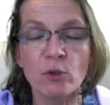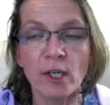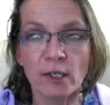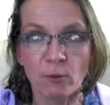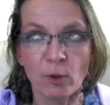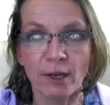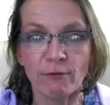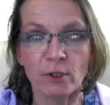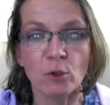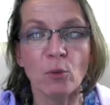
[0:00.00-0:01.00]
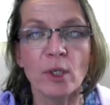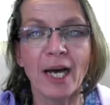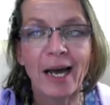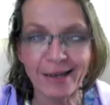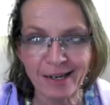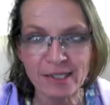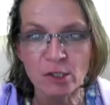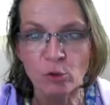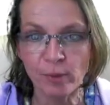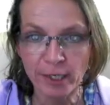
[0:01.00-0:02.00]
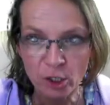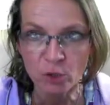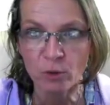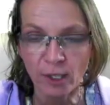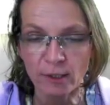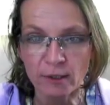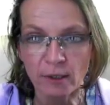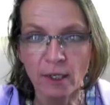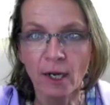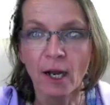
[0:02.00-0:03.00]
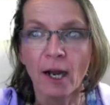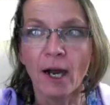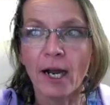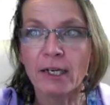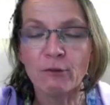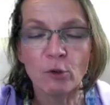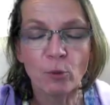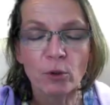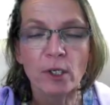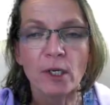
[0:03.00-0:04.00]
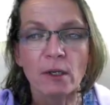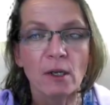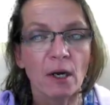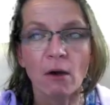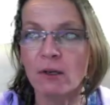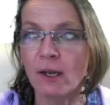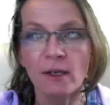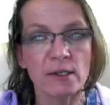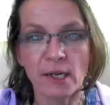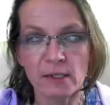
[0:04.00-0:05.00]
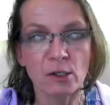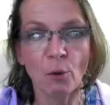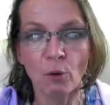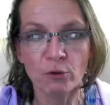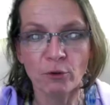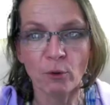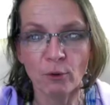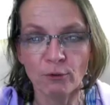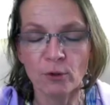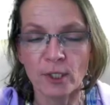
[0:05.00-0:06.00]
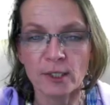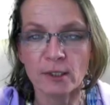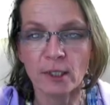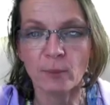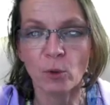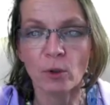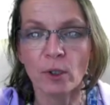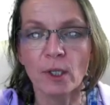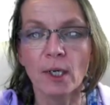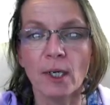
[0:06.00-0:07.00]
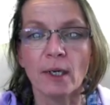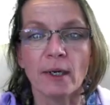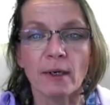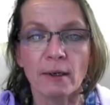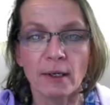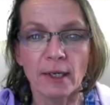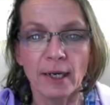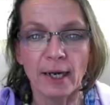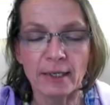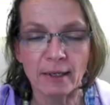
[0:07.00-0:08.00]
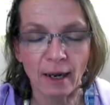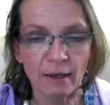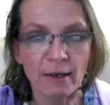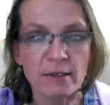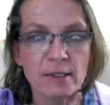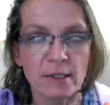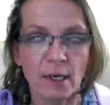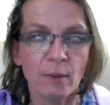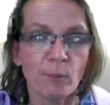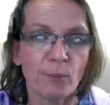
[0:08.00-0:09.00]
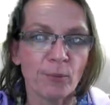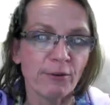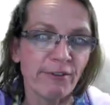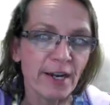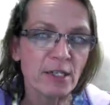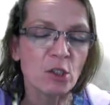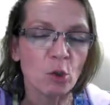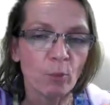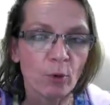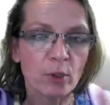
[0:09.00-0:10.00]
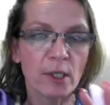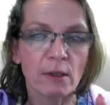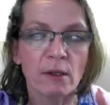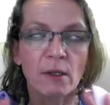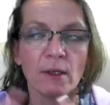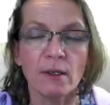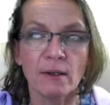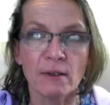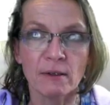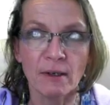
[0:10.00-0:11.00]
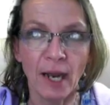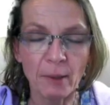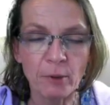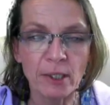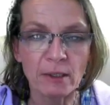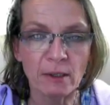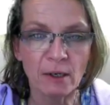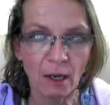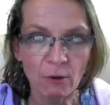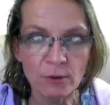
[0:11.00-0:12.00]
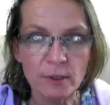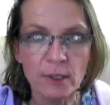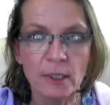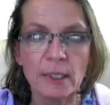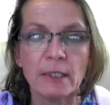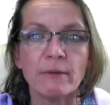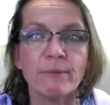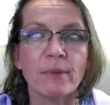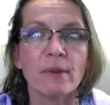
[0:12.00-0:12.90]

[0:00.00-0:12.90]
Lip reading: doing with your data whatever. You want Atlas to manage your data. And if you put it in the cloud, Atlas has no control of your data anymore. Yeah, and Atlas prevents you putting the library in the cloud,